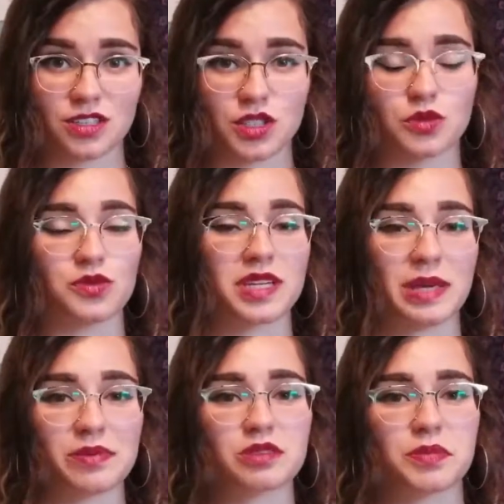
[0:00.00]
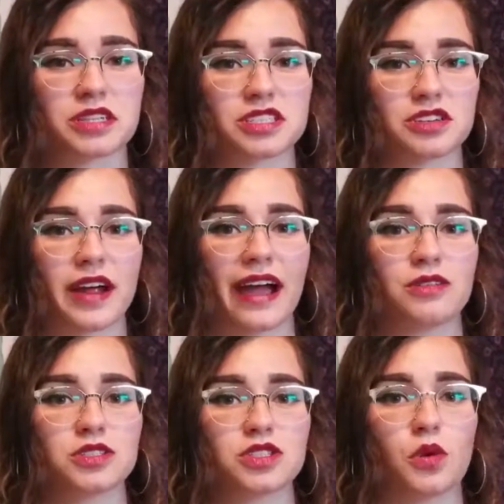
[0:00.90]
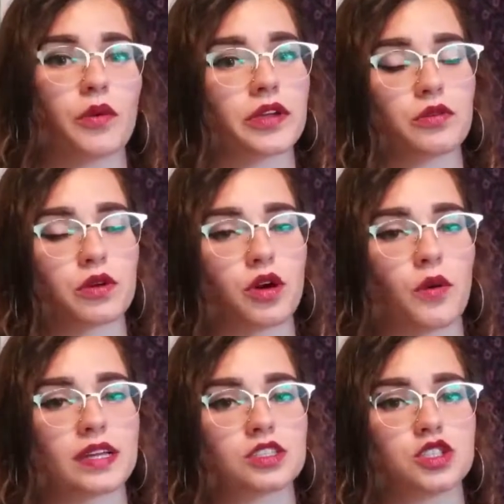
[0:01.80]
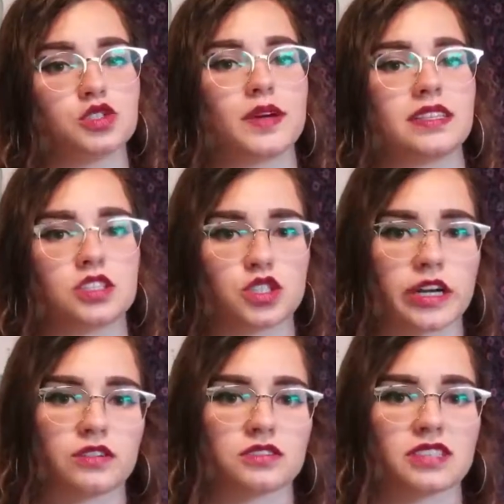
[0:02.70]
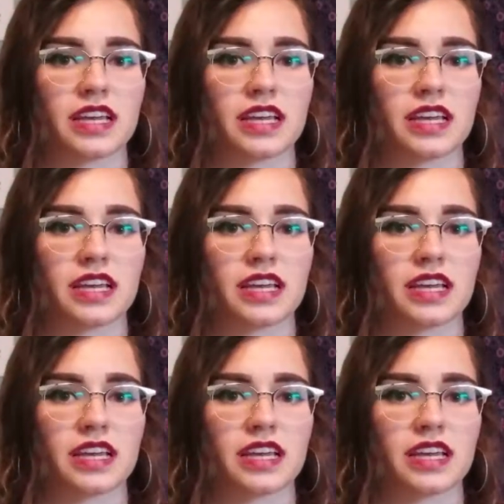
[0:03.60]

to keep this person around or you were going to hit the trails